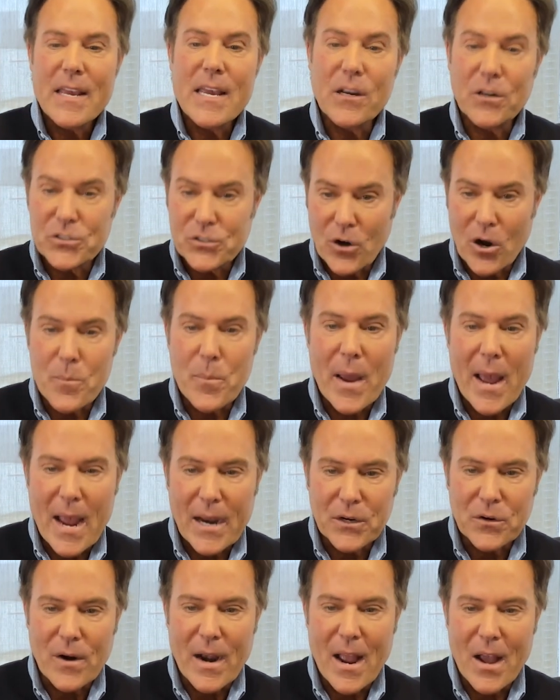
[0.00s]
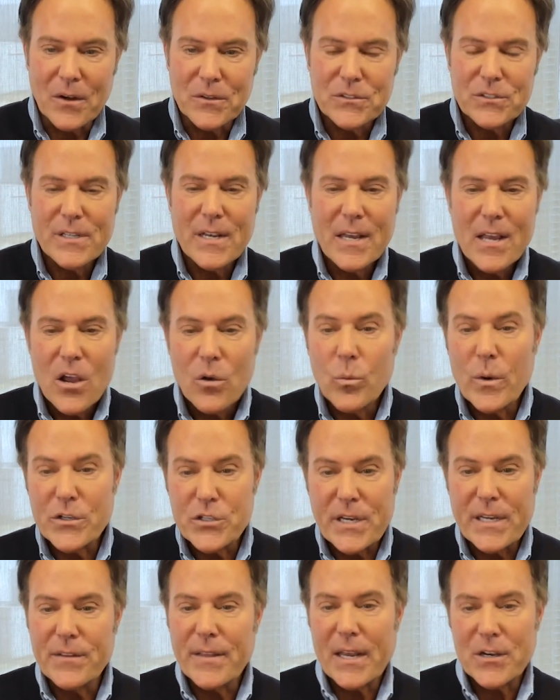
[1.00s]
Here's our backgrounds,
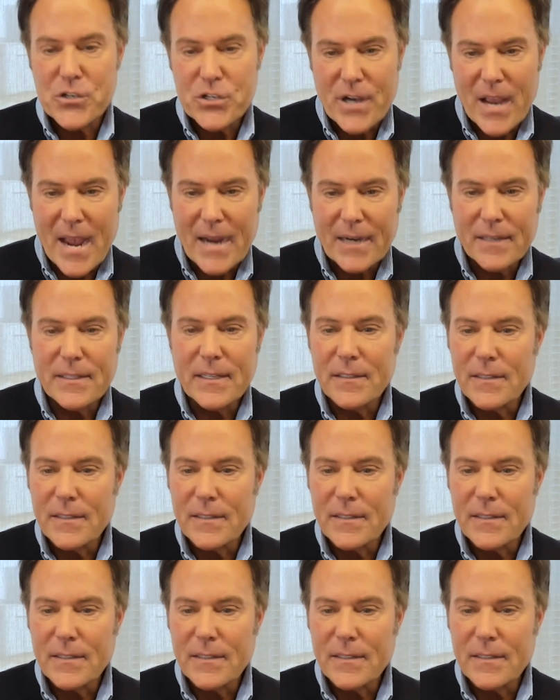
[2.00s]
which he then checked.